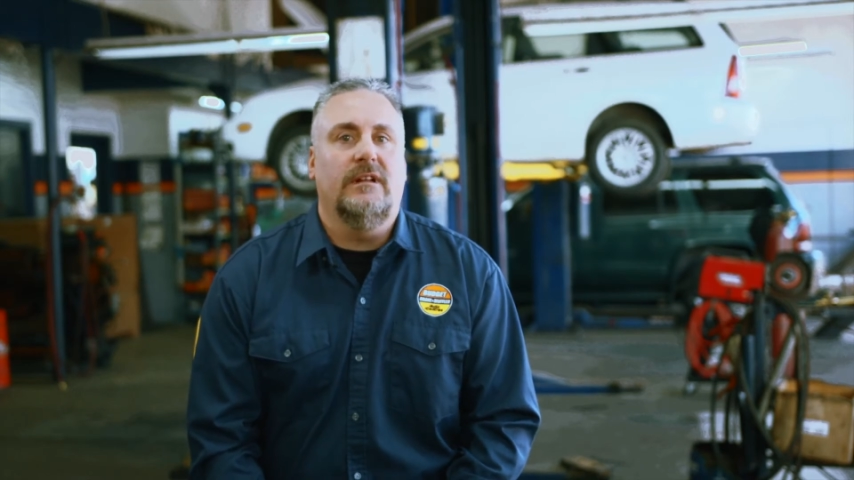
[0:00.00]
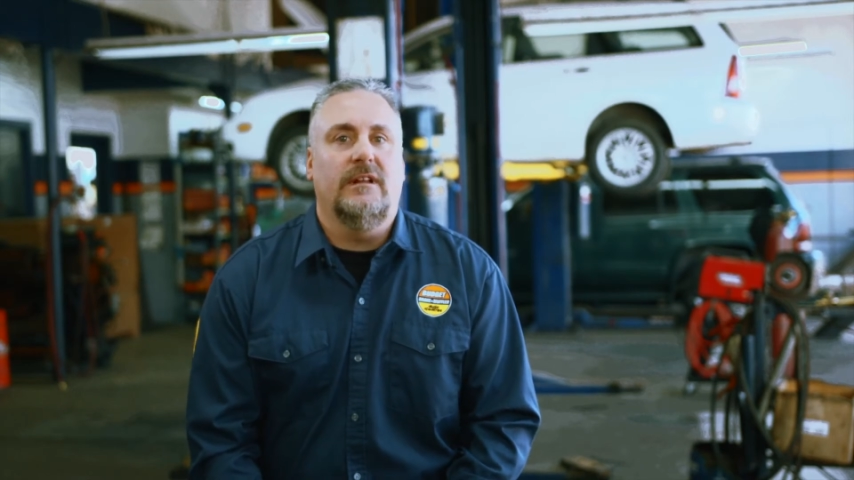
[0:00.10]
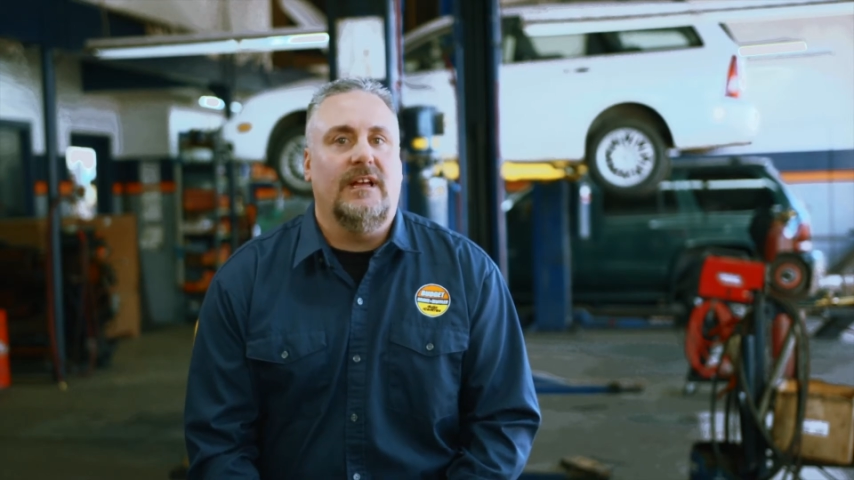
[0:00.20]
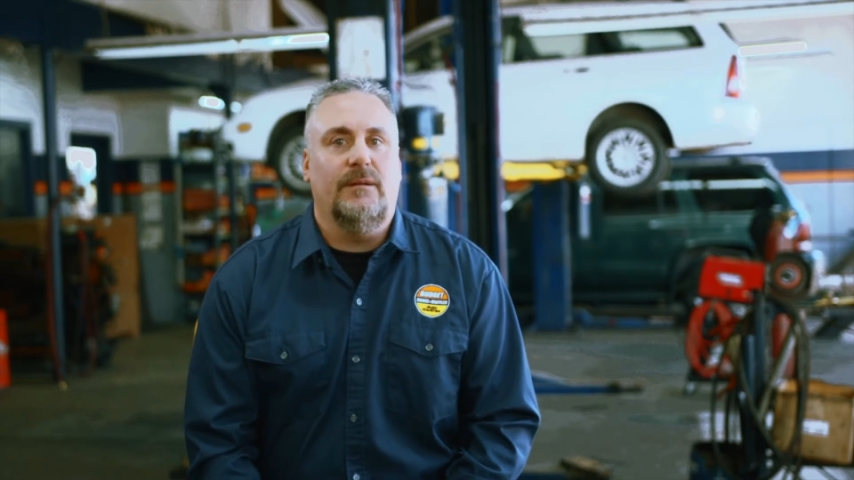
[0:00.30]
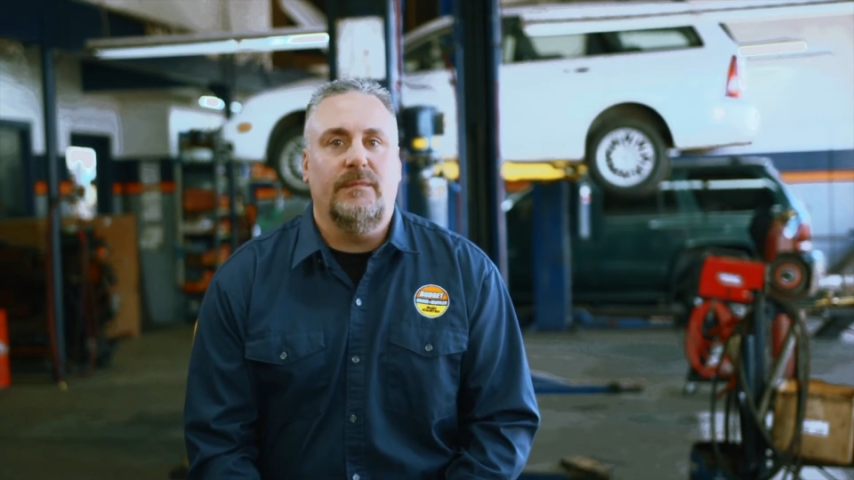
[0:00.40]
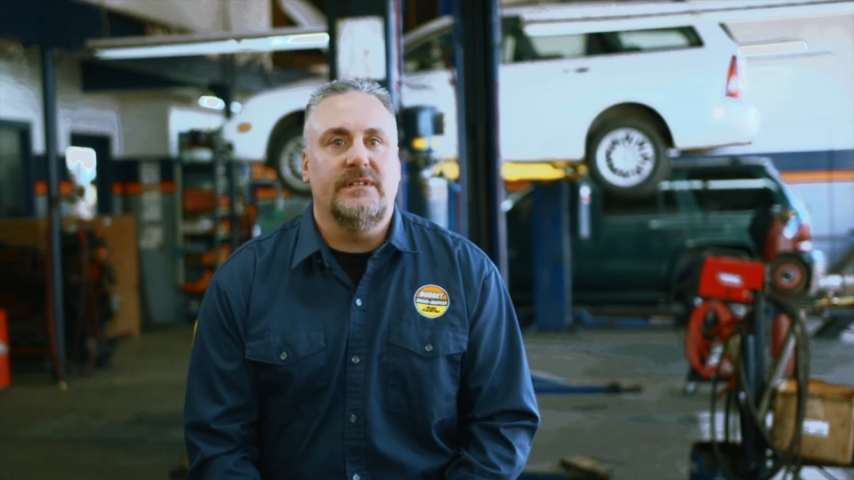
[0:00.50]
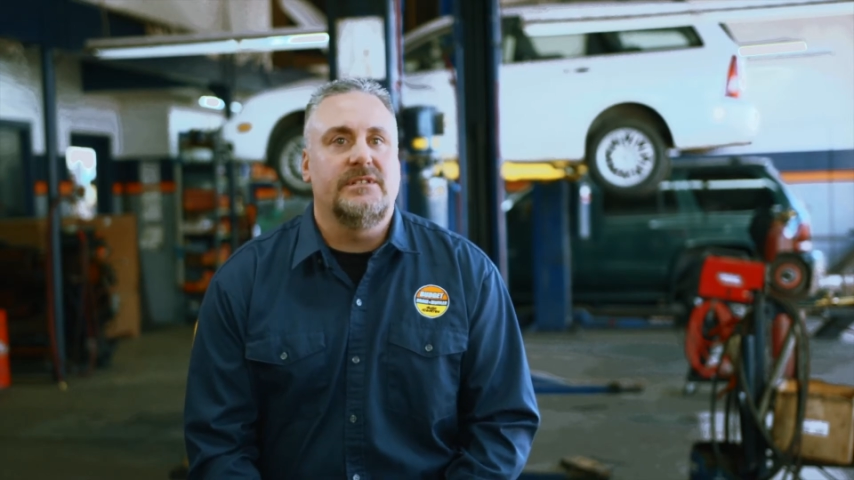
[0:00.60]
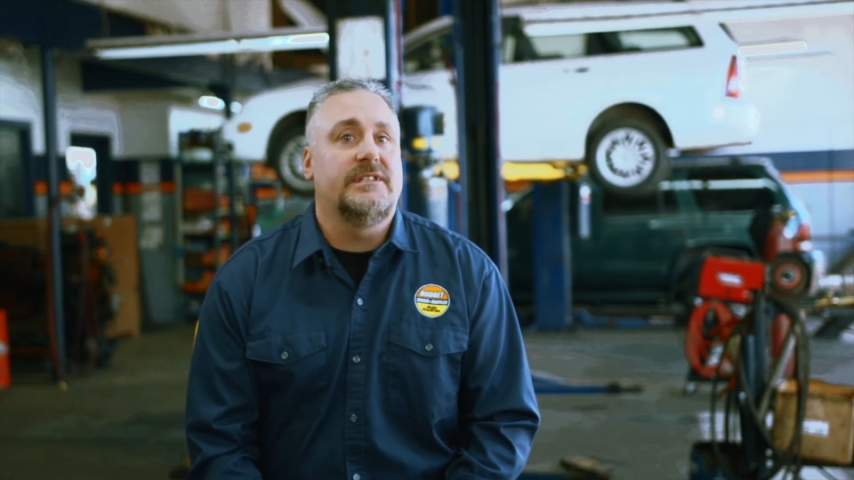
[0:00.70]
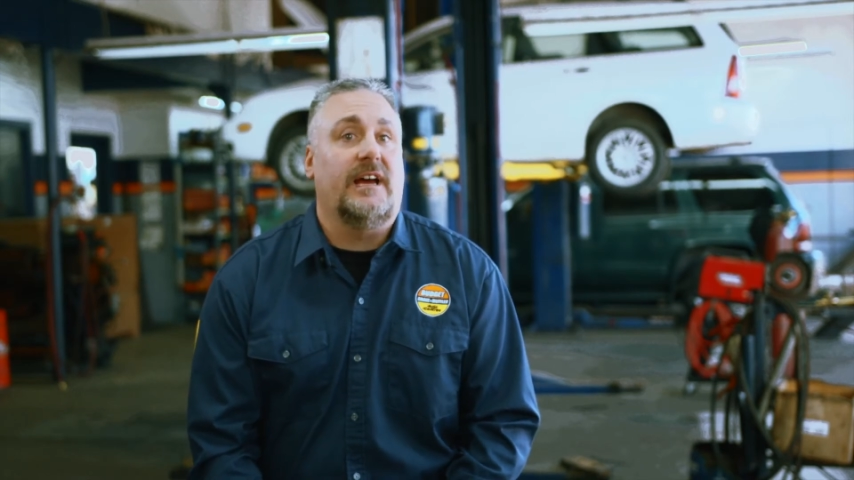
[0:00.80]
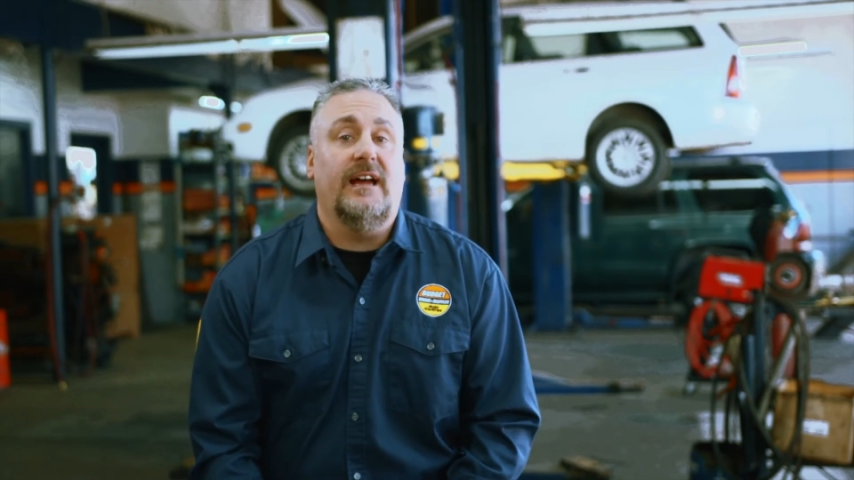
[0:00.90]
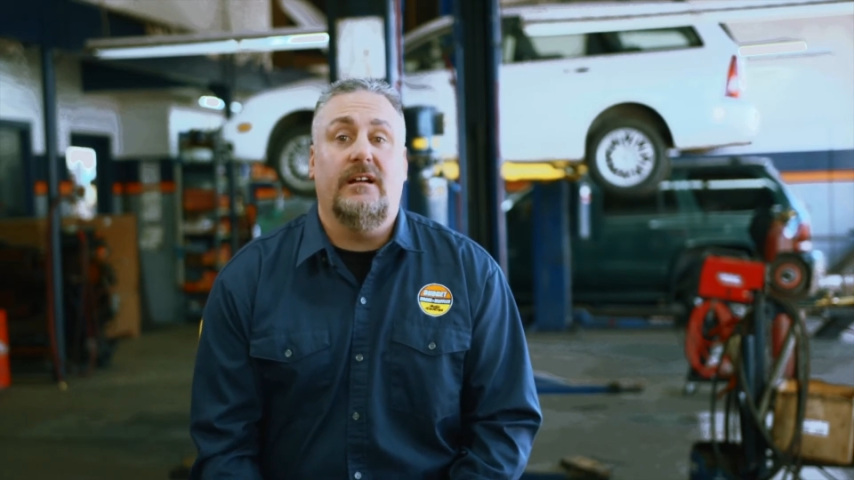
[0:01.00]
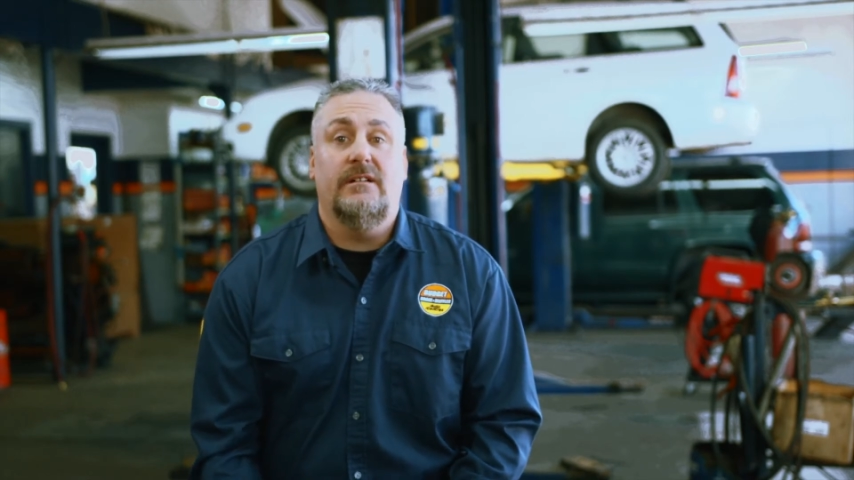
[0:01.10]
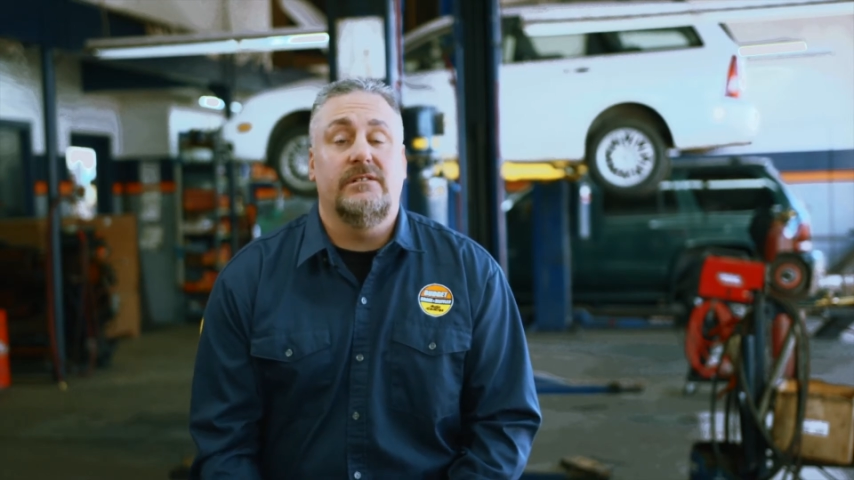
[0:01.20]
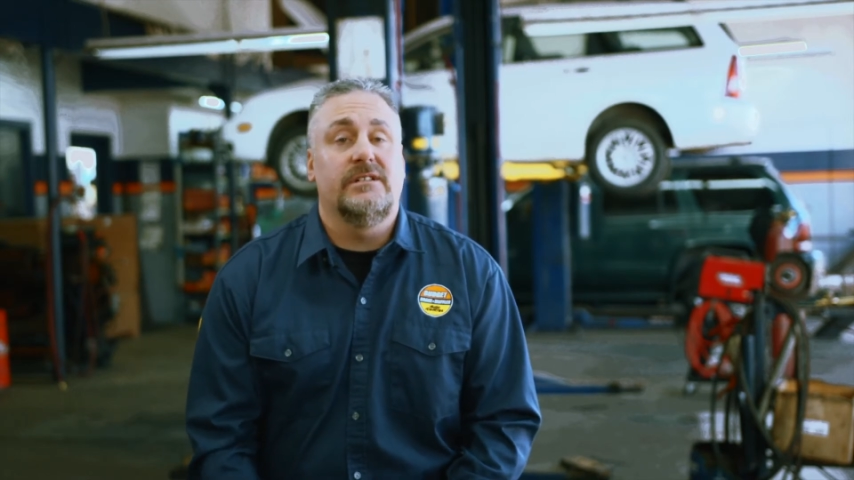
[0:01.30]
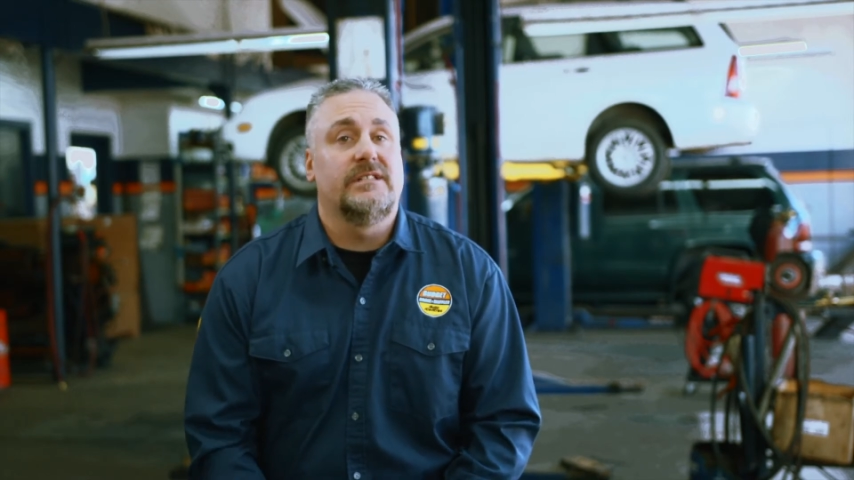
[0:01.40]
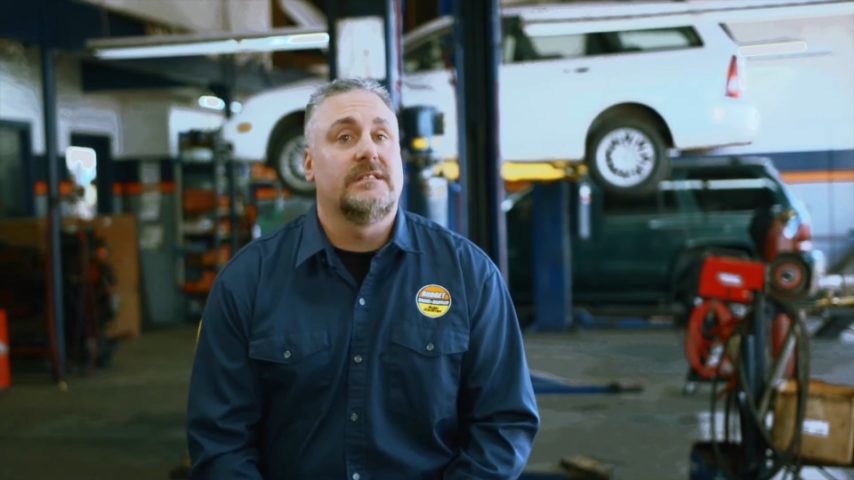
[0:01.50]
alignments, tires.